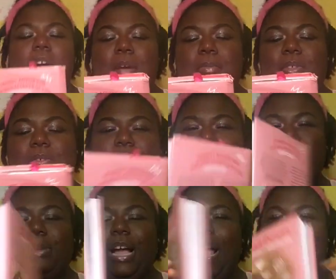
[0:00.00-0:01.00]
The first
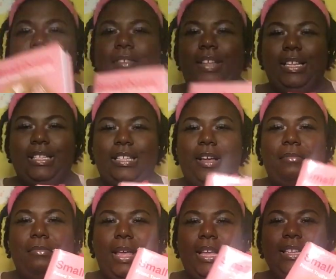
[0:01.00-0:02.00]
book I have is
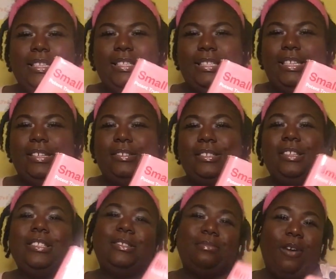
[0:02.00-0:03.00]
Amanda Seales'
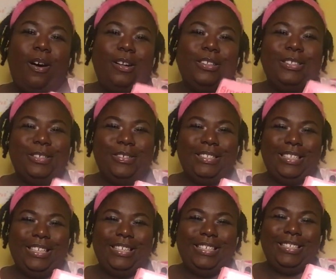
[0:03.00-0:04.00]
Small
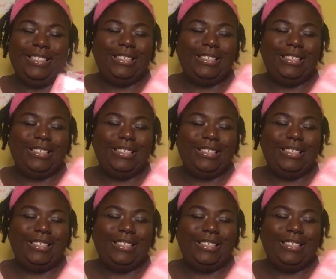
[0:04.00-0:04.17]
Doses.